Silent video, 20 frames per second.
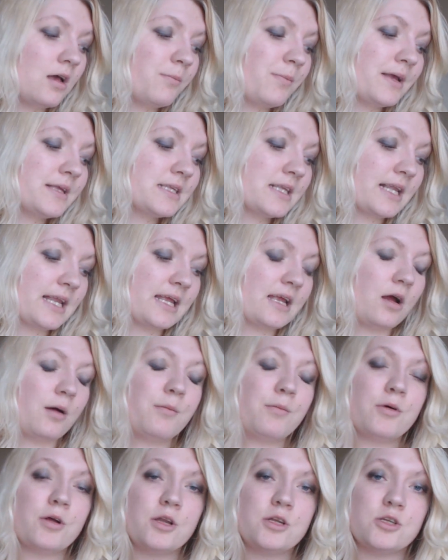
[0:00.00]
Basically,
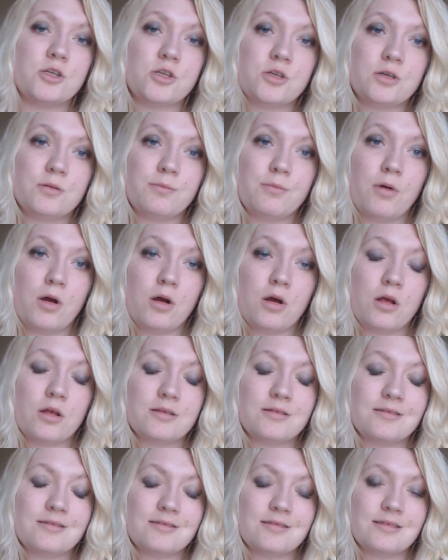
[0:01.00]
I'm going to,
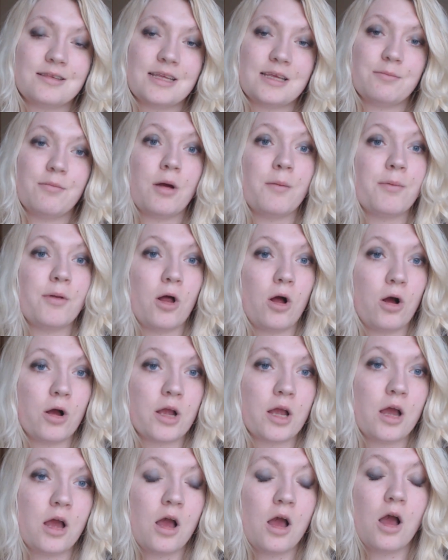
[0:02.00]
my
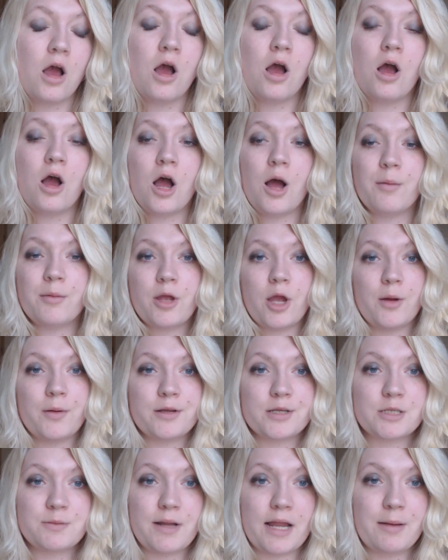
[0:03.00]
blog, I'm going
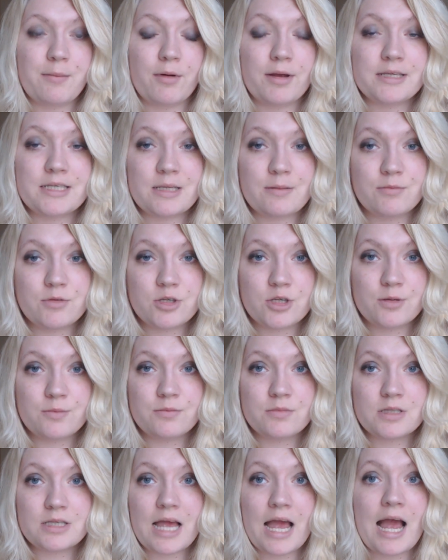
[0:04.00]
to explain my
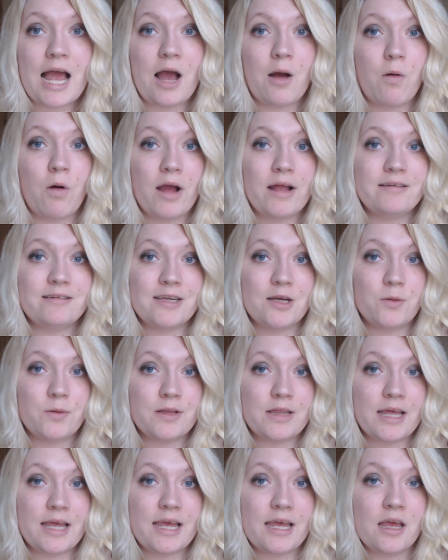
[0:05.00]
symptoms, how I deal
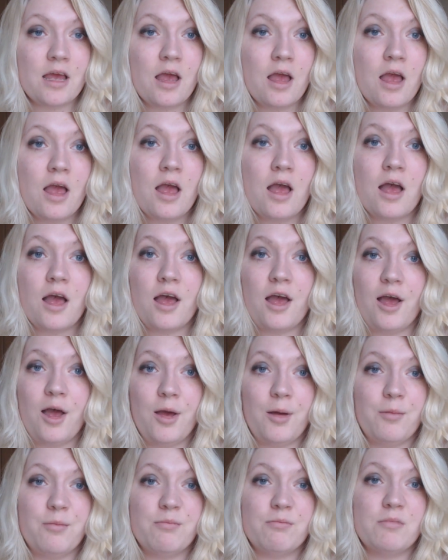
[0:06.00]
with it,
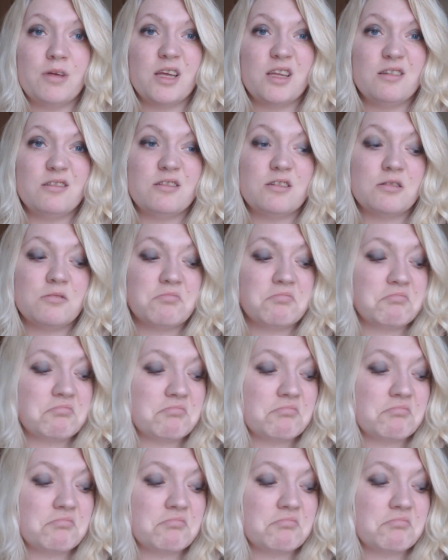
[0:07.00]
and